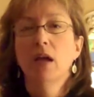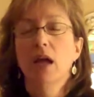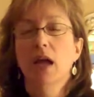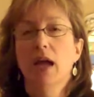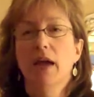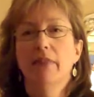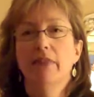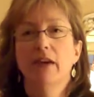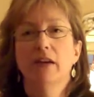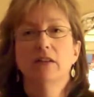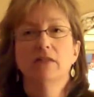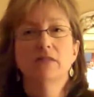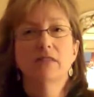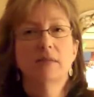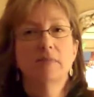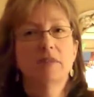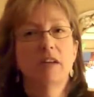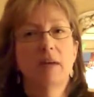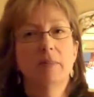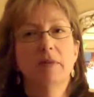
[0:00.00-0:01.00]
And then
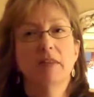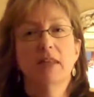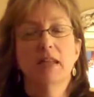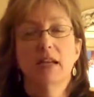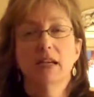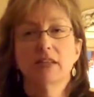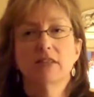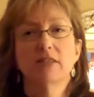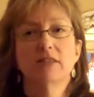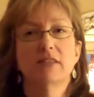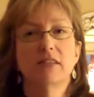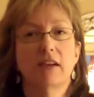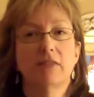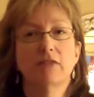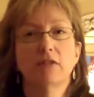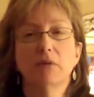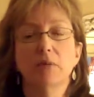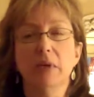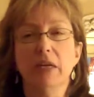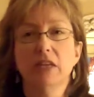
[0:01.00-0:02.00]
sometime in the next
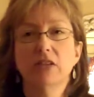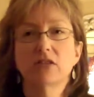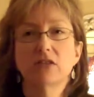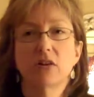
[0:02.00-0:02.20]
several weeks,